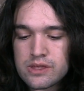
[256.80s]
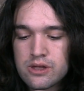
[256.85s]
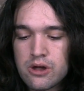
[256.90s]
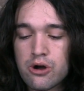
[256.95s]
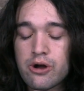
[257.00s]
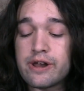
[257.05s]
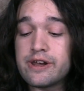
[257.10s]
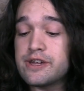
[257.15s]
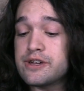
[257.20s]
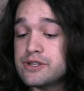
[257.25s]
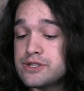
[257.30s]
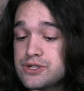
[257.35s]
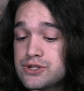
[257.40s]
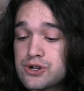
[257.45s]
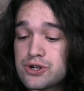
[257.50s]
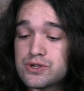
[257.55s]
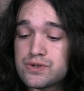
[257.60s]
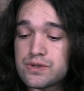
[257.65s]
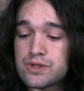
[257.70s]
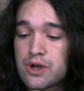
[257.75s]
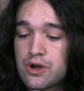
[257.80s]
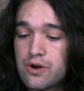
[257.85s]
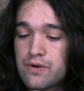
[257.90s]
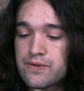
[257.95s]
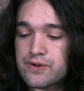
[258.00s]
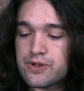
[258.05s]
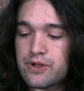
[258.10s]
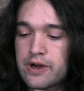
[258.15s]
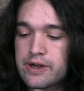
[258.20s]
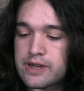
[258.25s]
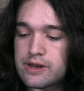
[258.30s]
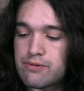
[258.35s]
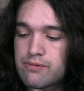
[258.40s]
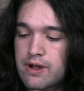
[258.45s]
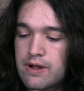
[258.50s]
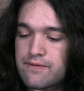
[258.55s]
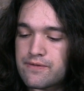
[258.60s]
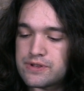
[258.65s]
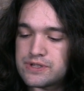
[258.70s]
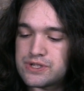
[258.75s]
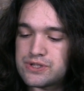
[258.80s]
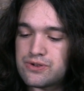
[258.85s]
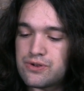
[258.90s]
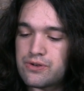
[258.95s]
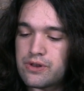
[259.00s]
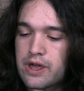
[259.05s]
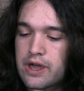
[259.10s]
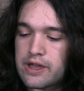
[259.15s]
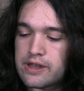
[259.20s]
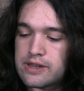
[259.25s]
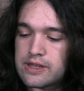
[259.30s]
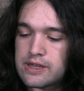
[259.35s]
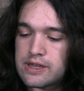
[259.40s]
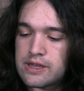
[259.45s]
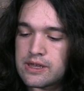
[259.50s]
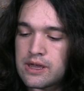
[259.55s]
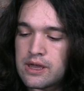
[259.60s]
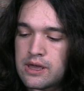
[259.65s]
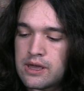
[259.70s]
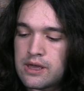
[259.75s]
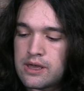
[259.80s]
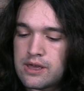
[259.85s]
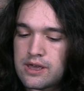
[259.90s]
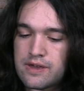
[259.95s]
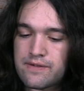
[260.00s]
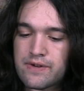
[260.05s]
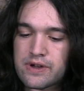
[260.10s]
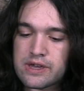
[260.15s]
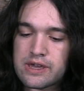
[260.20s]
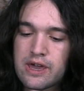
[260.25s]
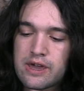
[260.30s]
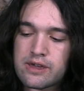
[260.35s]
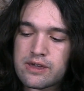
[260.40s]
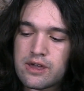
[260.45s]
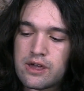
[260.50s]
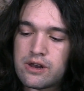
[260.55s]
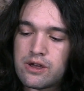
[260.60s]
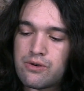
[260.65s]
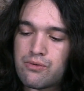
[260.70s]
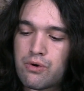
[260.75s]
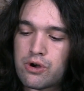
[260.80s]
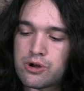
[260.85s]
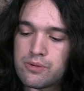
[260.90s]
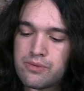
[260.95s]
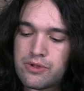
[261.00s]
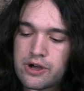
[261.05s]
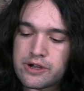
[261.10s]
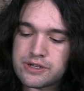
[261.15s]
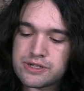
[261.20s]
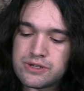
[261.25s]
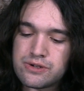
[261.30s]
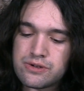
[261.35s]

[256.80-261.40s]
are any concerns with overclocking a reference 290 if I can't get a water block